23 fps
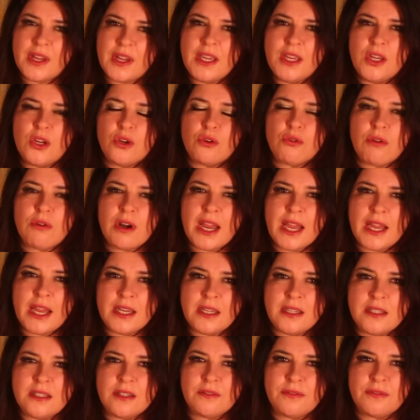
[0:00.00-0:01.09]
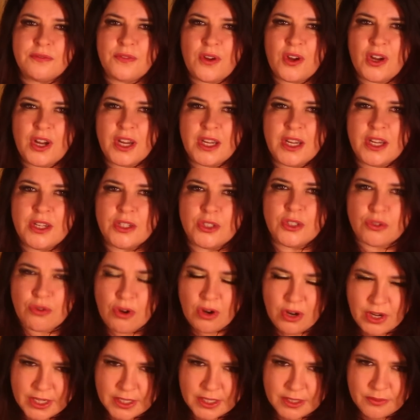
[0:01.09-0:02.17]
a grand fire
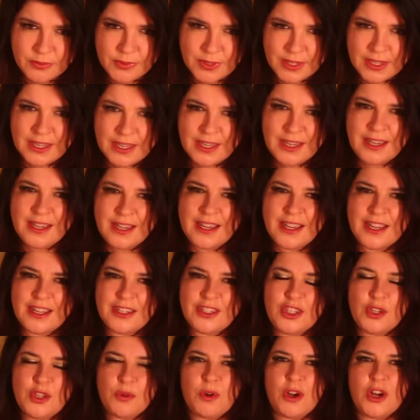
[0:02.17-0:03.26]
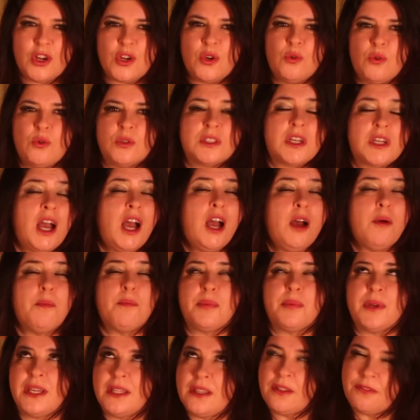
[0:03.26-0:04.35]
trine, and you are caught up
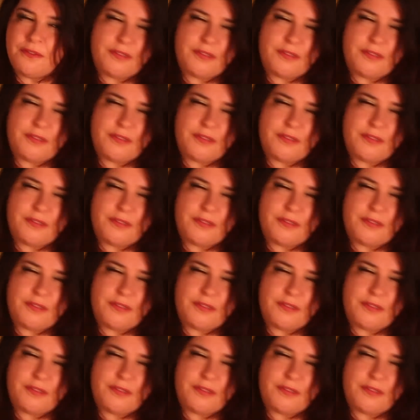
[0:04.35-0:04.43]
in the